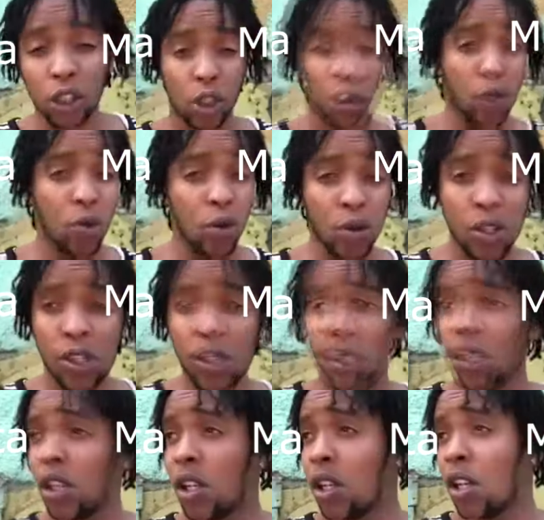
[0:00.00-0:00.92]
yes, me
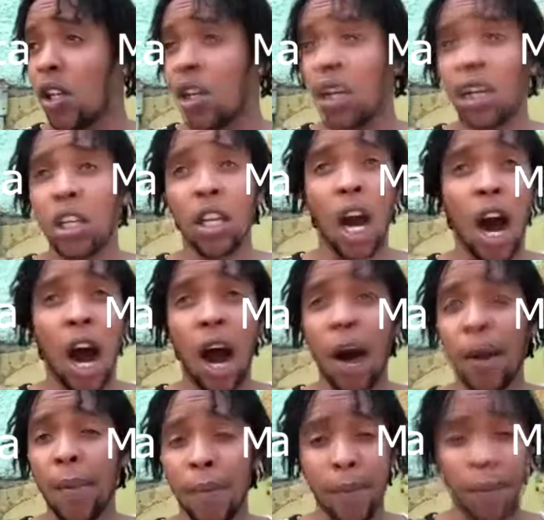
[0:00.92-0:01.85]
there, me there, me
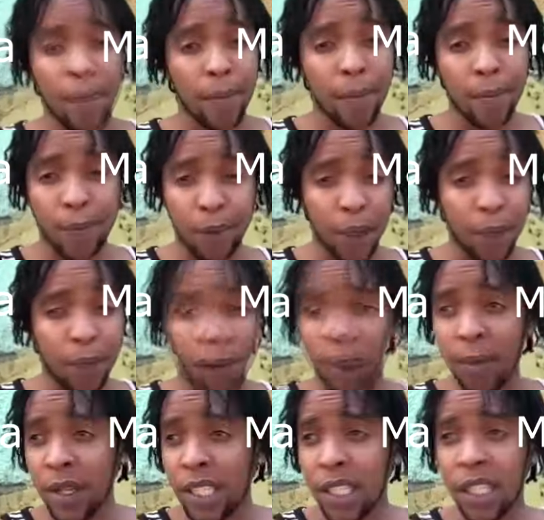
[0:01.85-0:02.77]
there. I hope
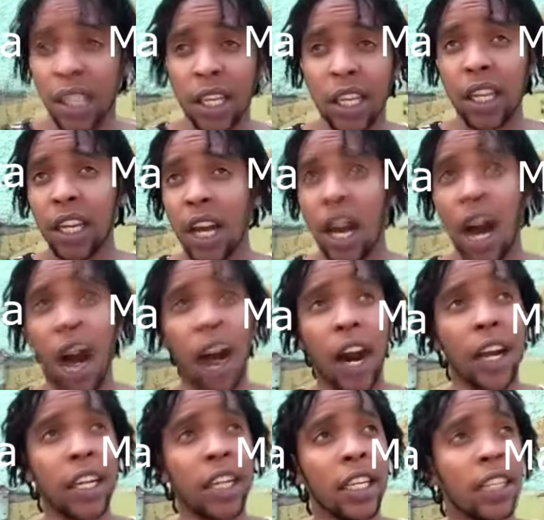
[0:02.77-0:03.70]
everybody all
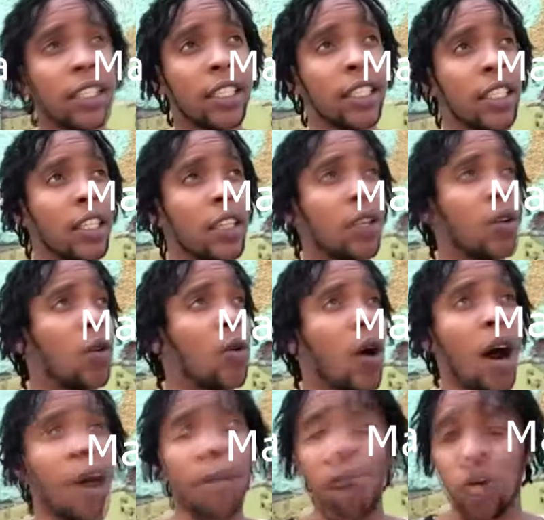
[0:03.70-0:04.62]
right. I
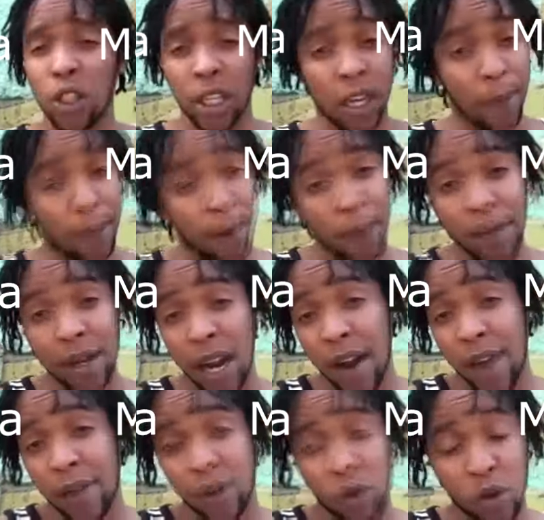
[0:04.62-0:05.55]
hope everybody
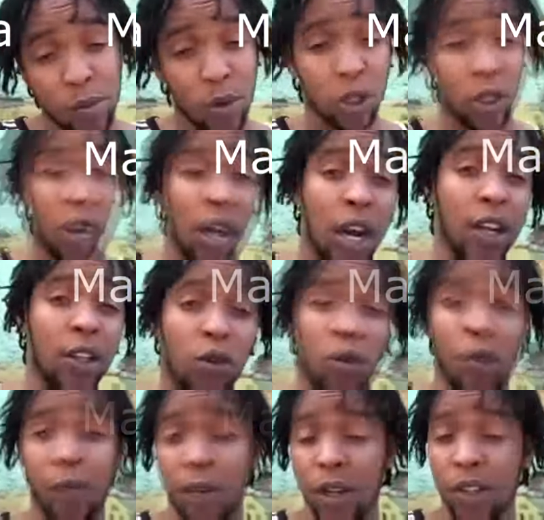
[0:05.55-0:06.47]
day is going
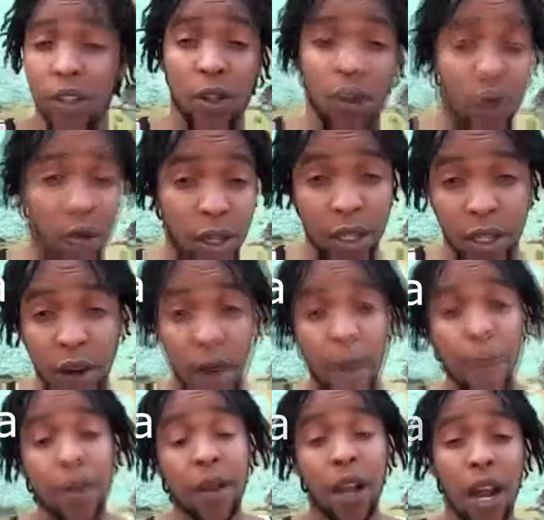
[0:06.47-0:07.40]
great so
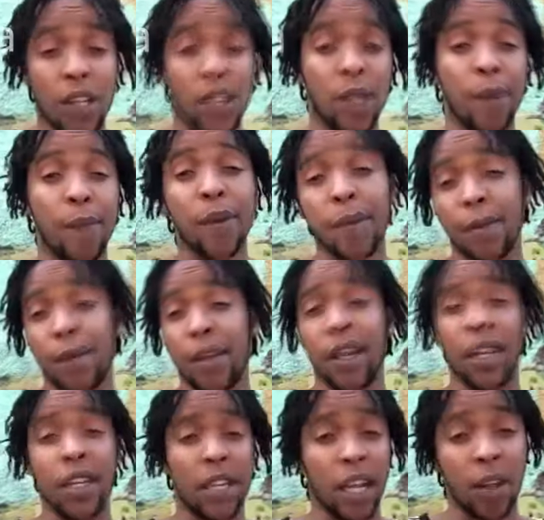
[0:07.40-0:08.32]
far. So
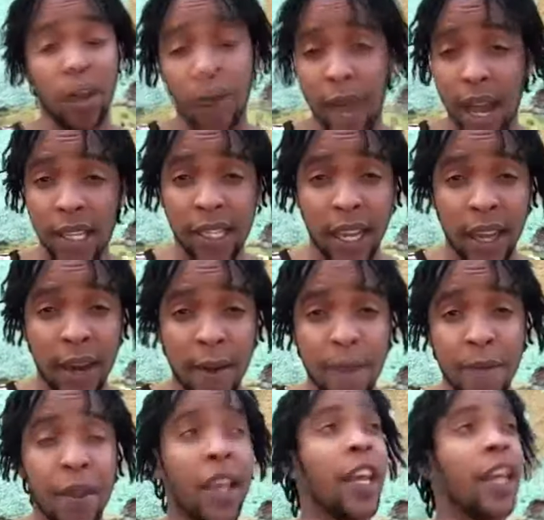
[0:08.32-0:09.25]
yes, so
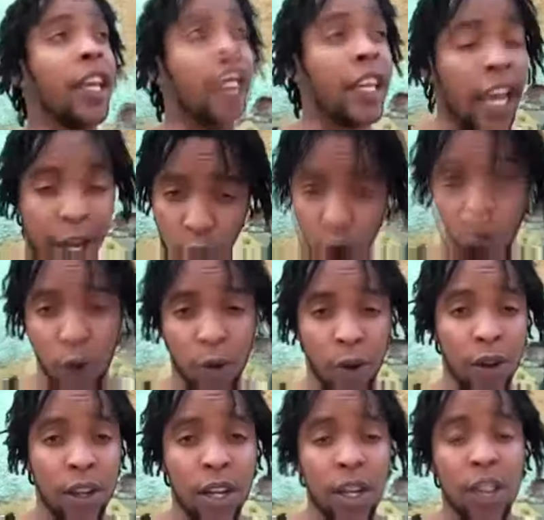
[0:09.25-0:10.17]
I guess
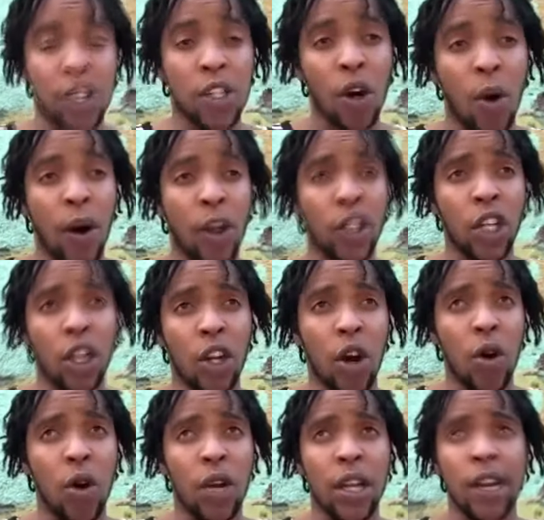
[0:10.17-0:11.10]
I don't know by now
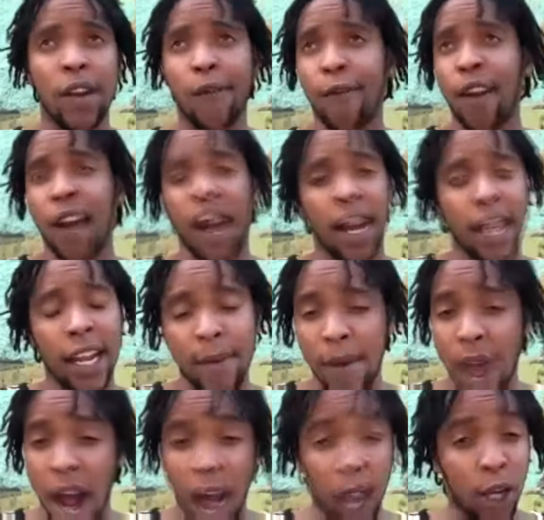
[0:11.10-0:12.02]
Shane O
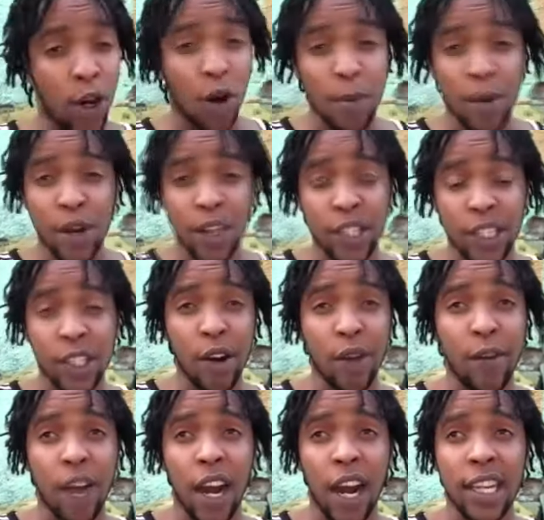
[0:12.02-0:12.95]
and Rygin
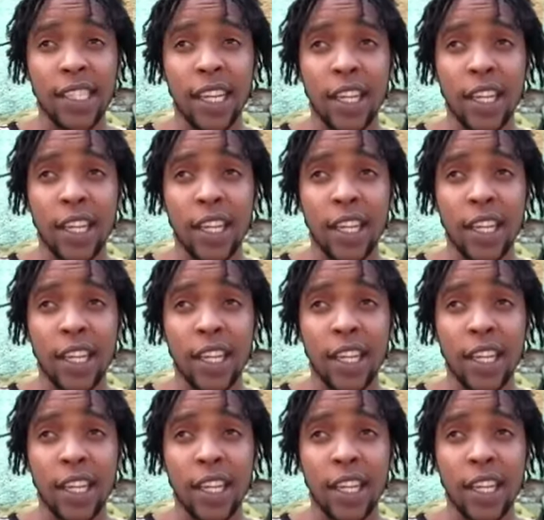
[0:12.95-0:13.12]
King,